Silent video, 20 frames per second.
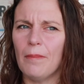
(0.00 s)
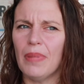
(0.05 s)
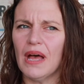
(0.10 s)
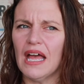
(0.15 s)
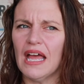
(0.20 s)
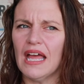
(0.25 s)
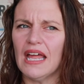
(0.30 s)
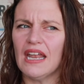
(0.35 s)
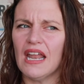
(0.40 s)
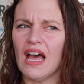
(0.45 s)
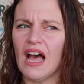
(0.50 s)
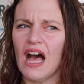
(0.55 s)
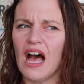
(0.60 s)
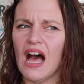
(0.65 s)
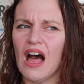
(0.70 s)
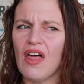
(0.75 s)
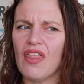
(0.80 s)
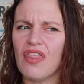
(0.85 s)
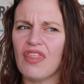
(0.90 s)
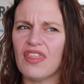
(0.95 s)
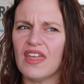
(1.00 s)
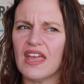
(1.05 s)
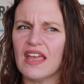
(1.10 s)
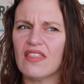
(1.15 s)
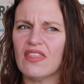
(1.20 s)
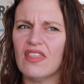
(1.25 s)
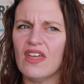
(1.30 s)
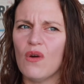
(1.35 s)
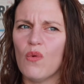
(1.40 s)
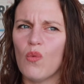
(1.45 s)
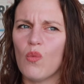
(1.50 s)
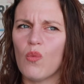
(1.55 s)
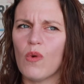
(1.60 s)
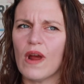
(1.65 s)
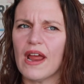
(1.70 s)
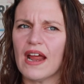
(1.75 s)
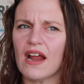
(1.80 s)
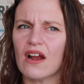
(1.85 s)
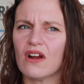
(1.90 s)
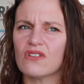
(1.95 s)
but a thing that
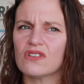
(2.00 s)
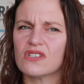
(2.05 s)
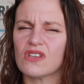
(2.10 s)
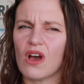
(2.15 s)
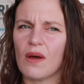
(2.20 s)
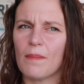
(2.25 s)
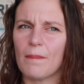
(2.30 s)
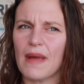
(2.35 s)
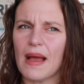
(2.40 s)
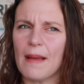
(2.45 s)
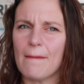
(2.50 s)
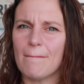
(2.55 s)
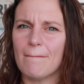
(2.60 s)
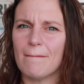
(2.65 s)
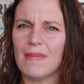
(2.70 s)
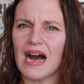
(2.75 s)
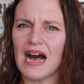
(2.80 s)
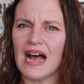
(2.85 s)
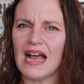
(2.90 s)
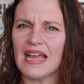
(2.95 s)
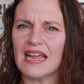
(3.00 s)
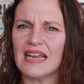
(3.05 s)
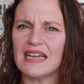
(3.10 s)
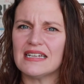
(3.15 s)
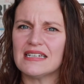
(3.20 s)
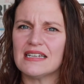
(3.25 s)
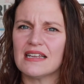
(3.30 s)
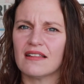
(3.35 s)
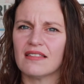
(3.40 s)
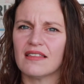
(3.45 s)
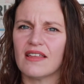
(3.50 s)
wears on my mind